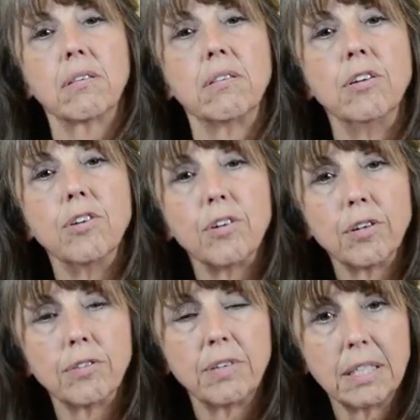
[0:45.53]
the
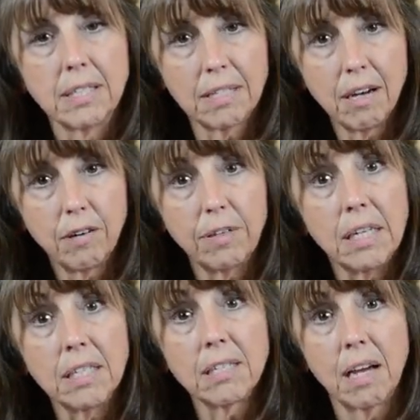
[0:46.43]
nerve itself
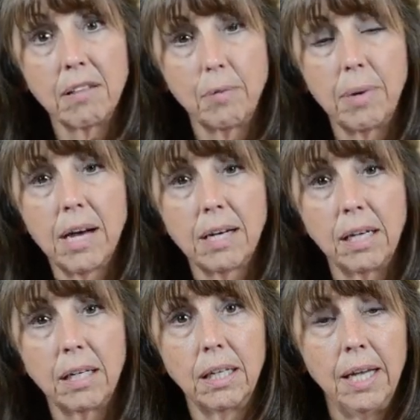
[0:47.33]
inside the
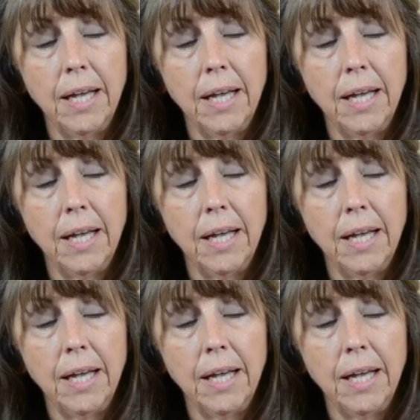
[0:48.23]
body,